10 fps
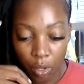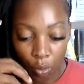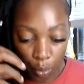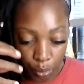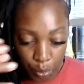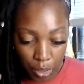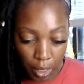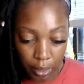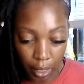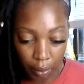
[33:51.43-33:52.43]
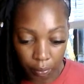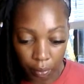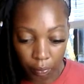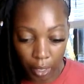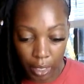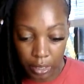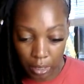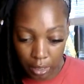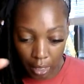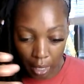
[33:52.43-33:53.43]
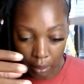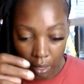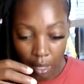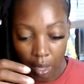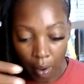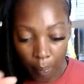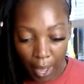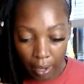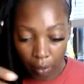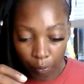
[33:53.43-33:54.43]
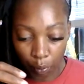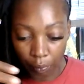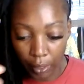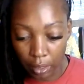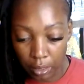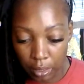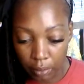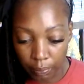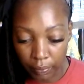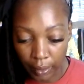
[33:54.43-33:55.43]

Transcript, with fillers: or you shut down right it's just like a back and forth energy.